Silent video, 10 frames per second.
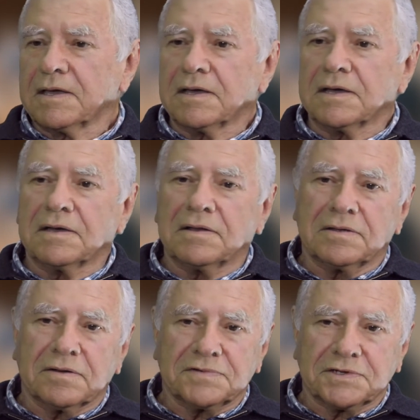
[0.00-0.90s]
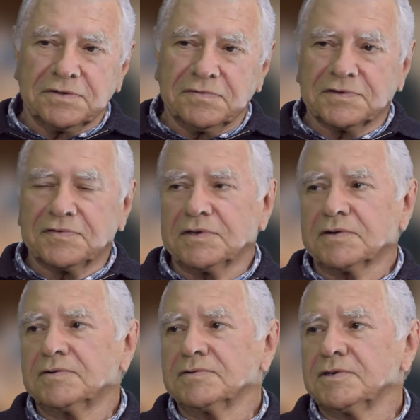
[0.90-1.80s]
A lot of service
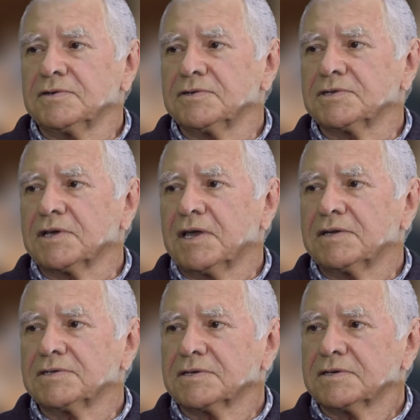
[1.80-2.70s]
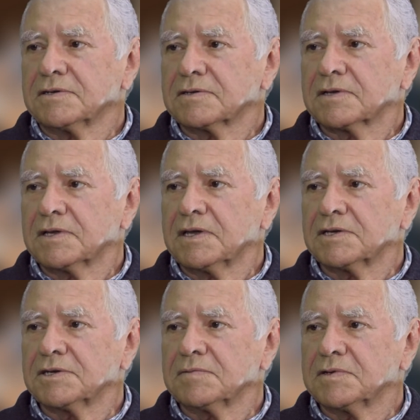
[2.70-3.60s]
vehicles use that as a
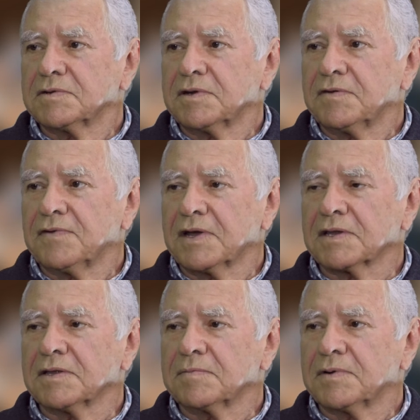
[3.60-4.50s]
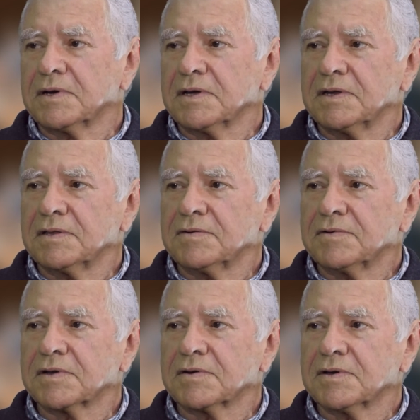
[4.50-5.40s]
connection between Franklin Parade and the
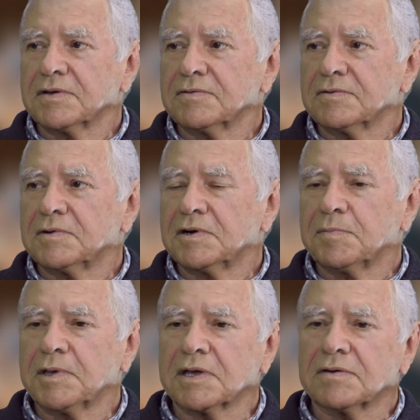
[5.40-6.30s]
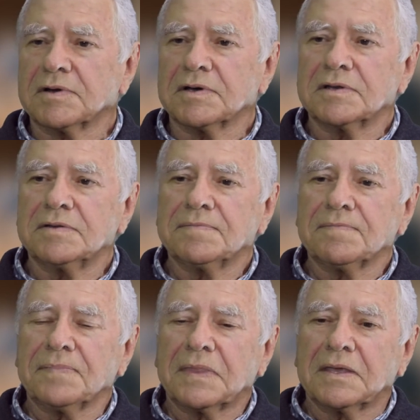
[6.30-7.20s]
ring road or Waipinga Road.
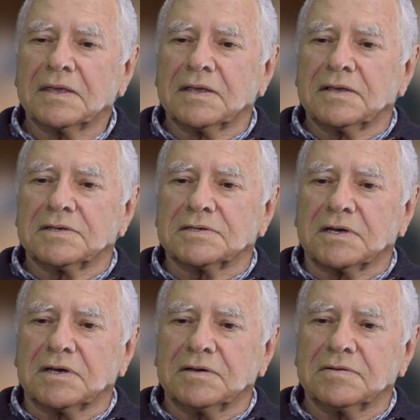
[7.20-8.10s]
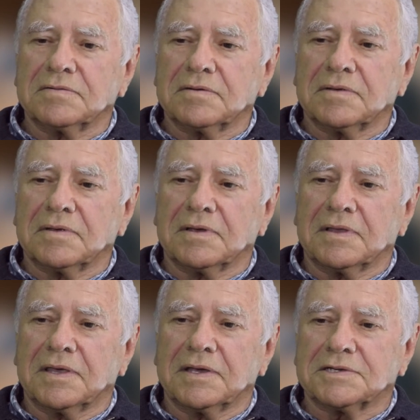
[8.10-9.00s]
So
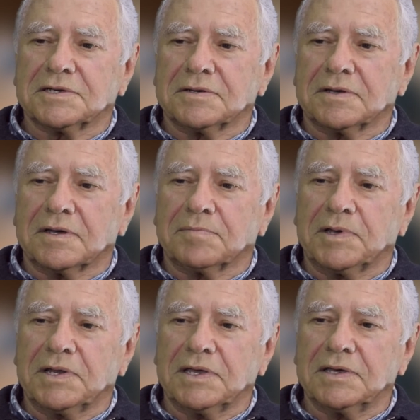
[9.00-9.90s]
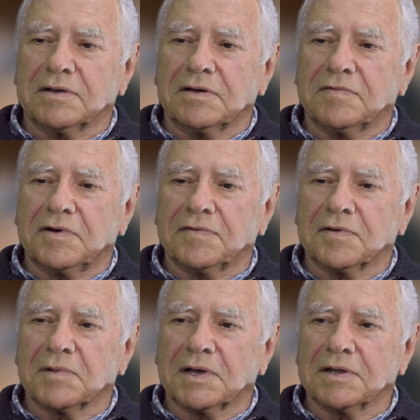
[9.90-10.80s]
that's a pity, and I've
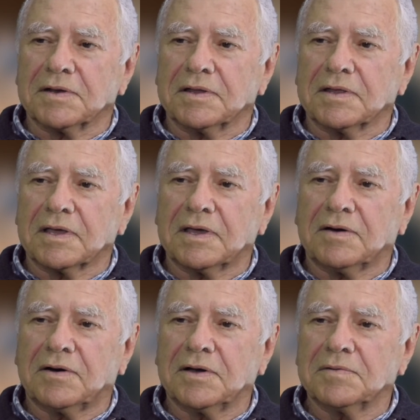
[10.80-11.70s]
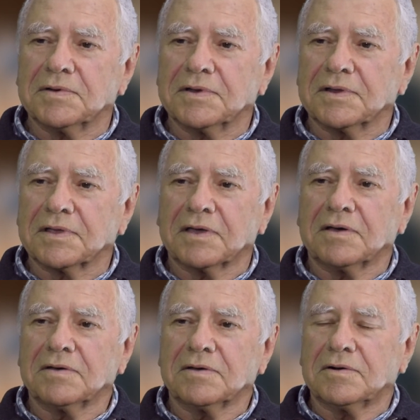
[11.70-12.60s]
often wondered how I would
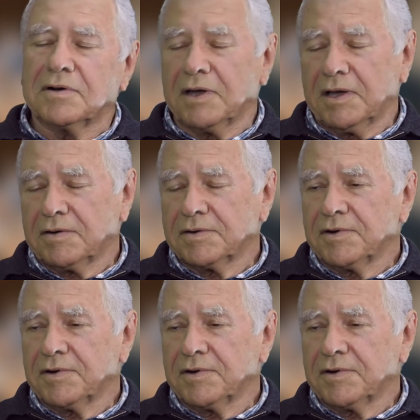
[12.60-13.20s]
go, or how I'd